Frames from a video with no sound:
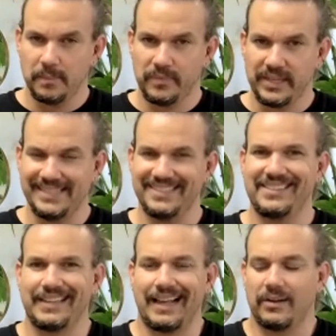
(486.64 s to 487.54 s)

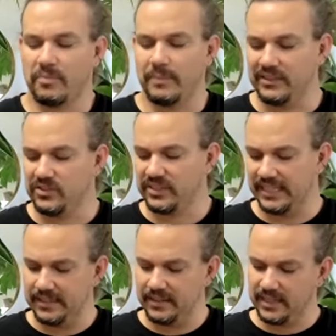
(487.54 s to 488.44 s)
inside of my
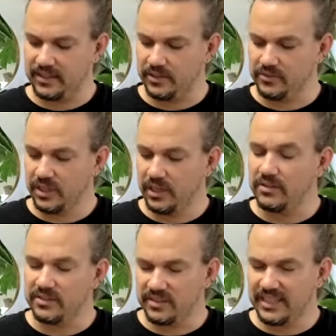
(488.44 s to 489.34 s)
skin that goes, oh,
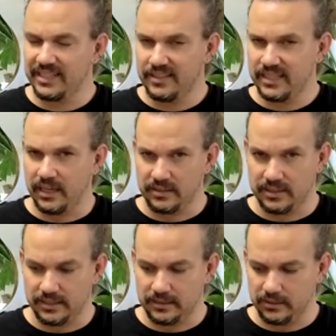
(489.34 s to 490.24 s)
it's getting tugged
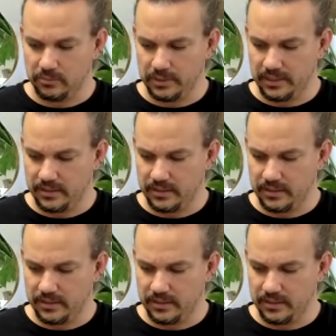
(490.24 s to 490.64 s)
a little bit.